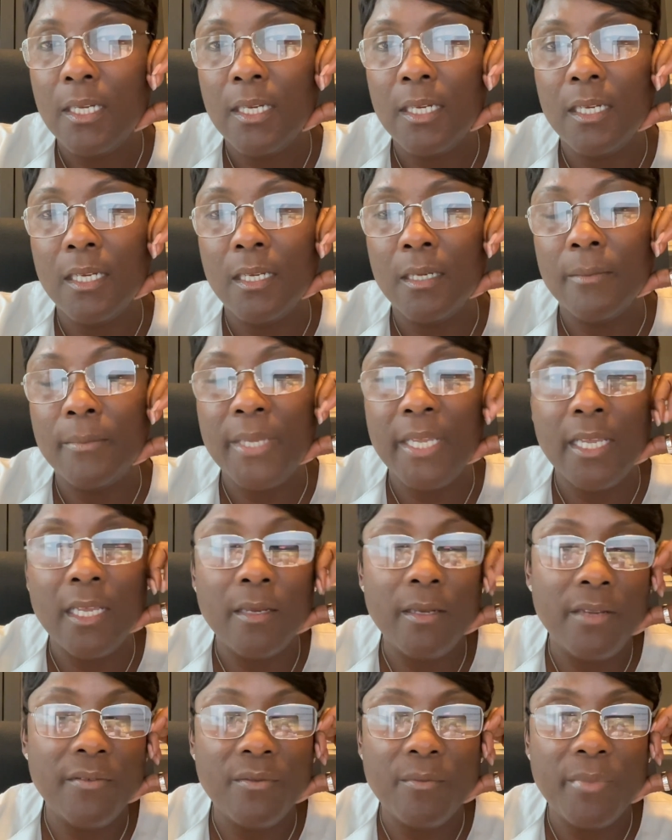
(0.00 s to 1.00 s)
It can
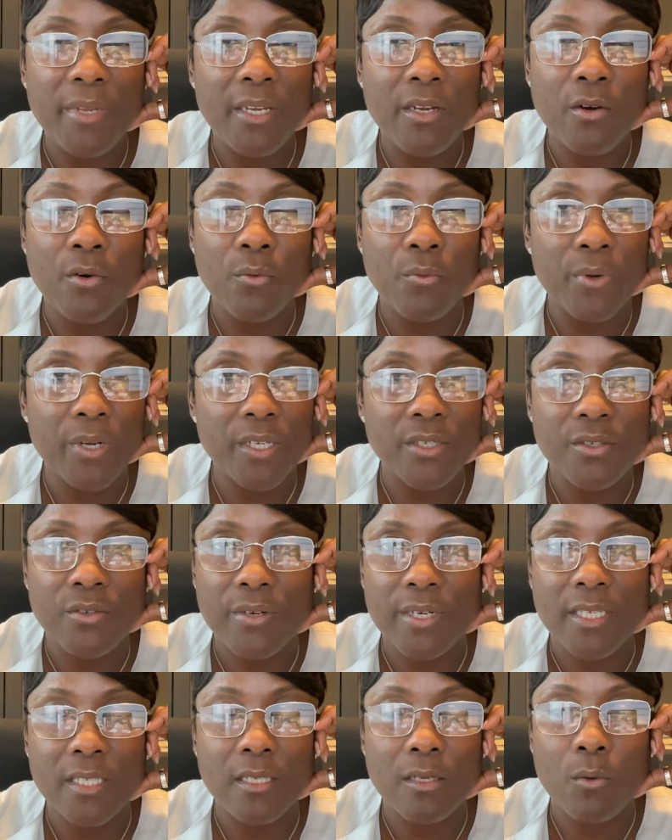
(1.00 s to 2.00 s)
even be career
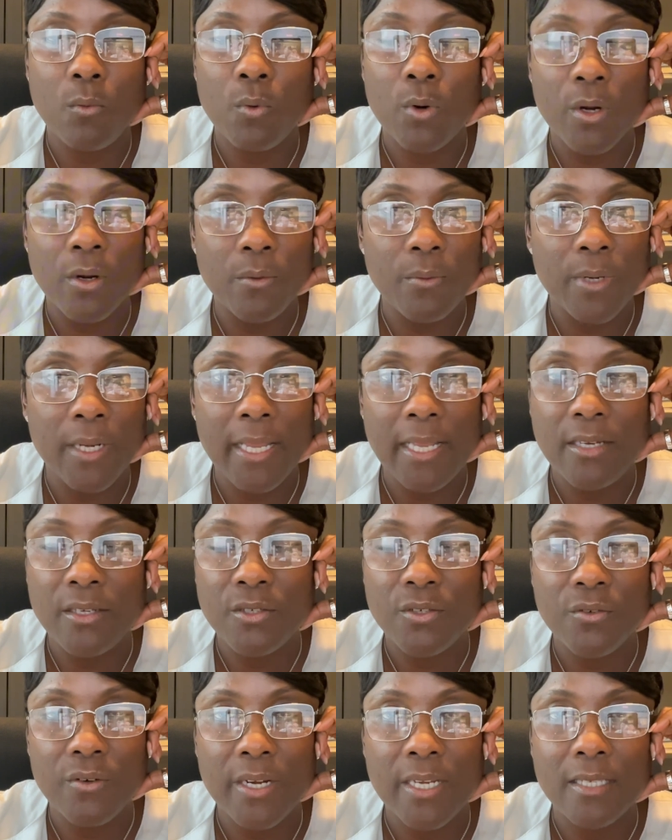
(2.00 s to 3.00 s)
stress or work related
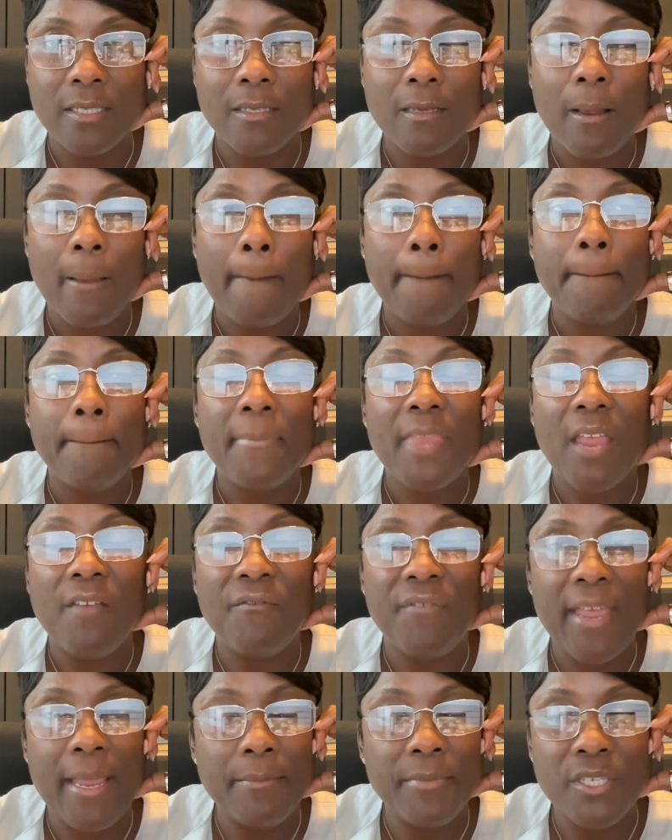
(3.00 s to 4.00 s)
stress,
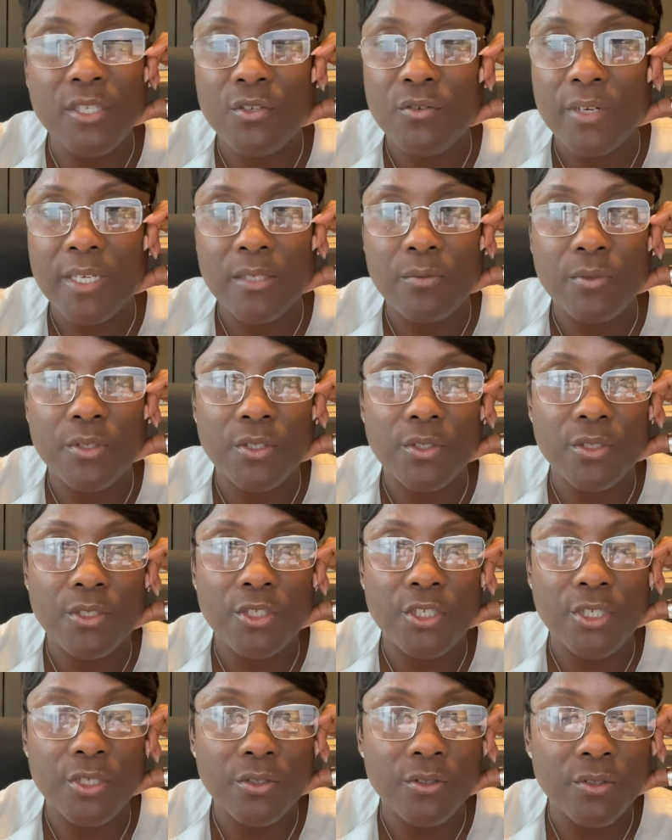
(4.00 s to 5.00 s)
family stress with your
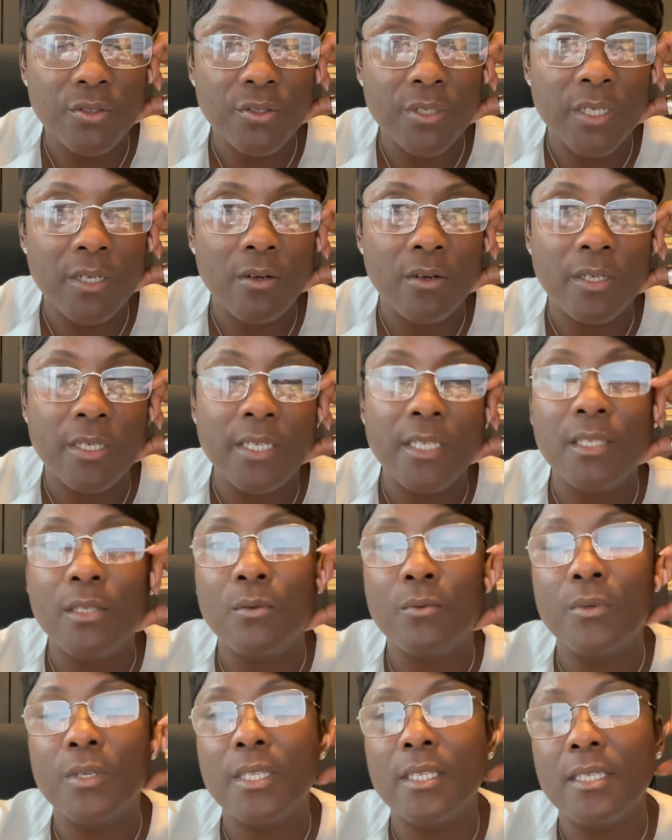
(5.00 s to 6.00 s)
children, or
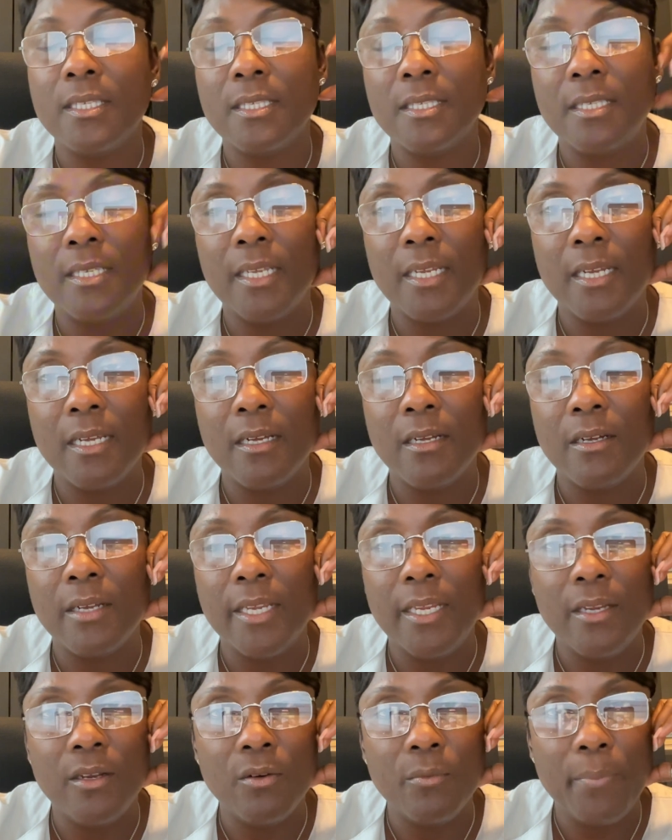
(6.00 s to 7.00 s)
dealing with a sick or
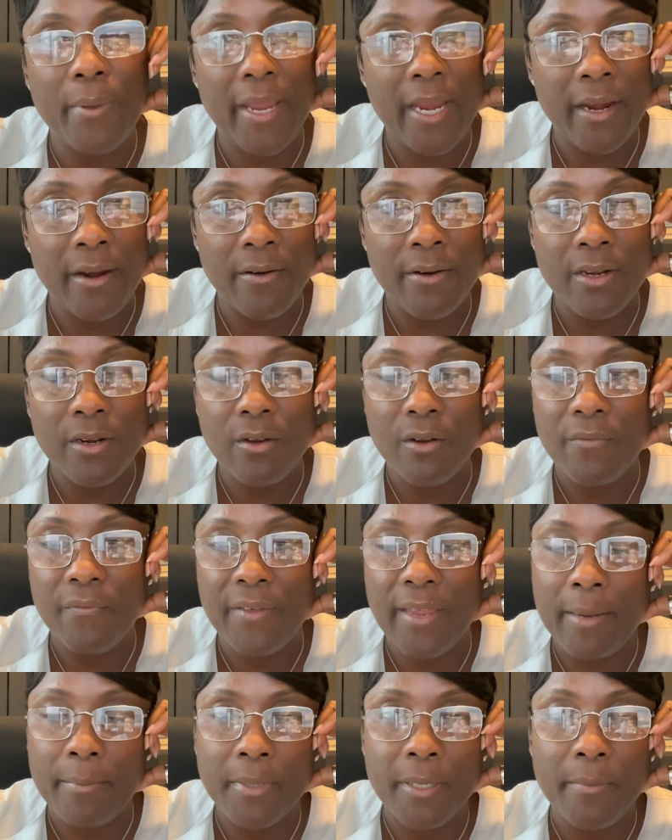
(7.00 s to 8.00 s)
ill parent or
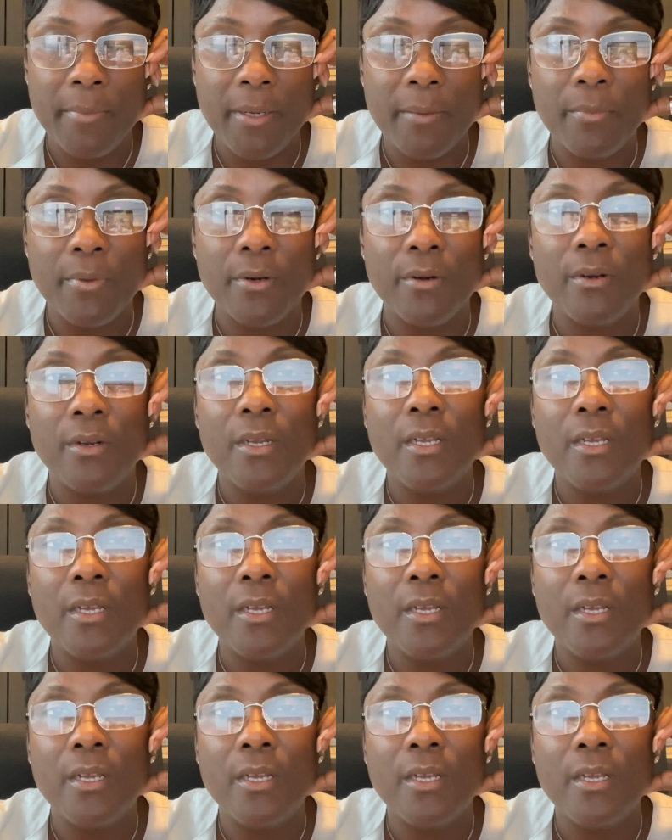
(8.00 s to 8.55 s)
family member.